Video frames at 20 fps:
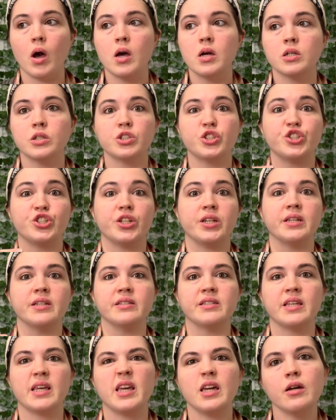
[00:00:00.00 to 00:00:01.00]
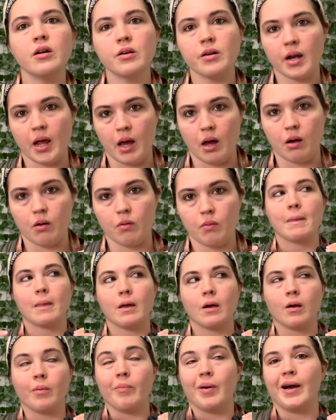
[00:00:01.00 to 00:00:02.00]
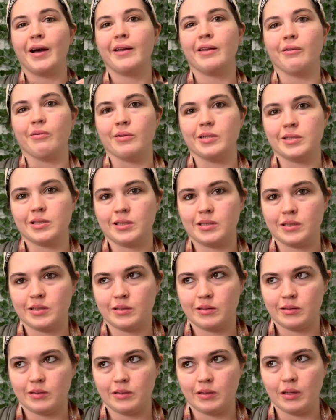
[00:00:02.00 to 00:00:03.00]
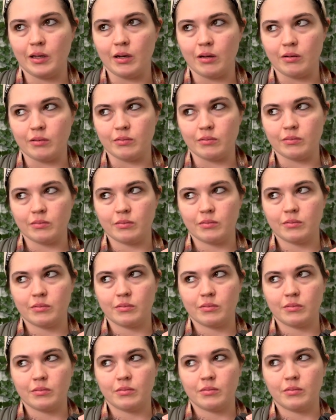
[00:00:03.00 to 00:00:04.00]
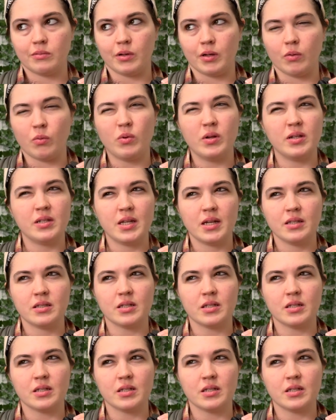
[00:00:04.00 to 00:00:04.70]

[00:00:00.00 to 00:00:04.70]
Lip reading: she is here now. Her body was, well, it takes a